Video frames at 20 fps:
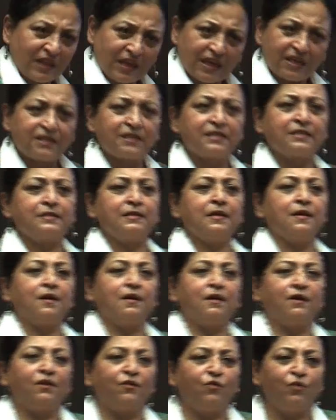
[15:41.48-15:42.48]
this
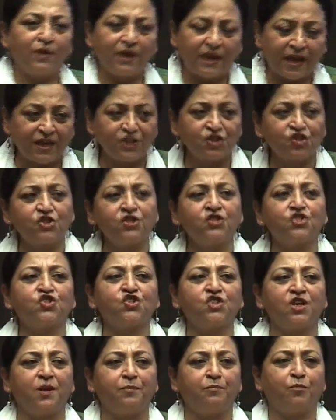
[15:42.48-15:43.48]

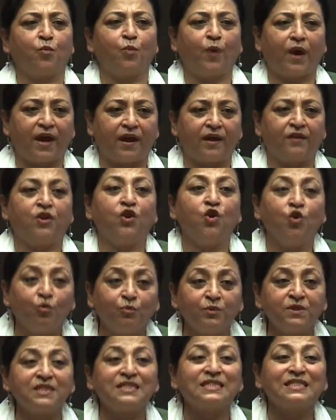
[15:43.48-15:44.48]
relationship where
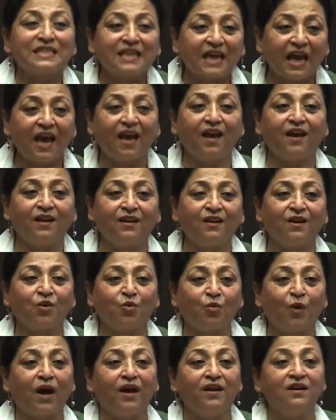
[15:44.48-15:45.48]
humans can
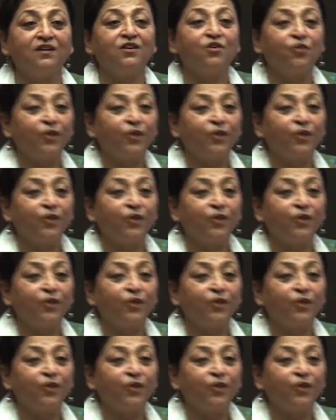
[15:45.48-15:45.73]
acquire